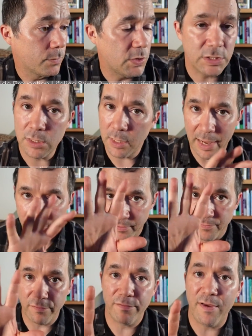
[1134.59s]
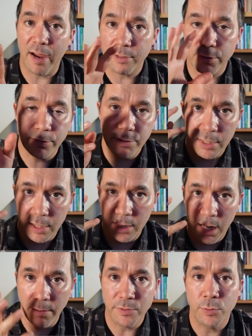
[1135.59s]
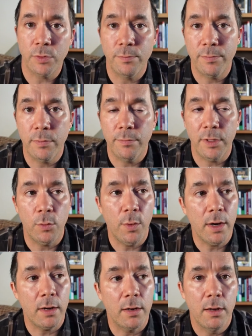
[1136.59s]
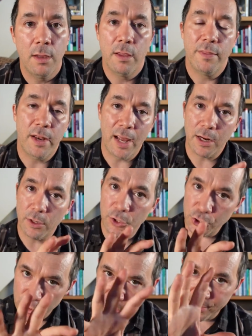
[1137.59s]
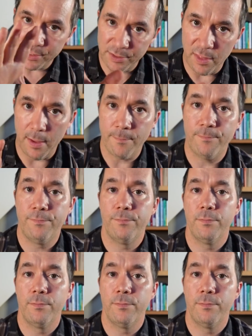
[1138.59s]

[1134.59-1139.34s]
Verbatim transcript: just a lot of different factors that I came to be aware that I could adjust them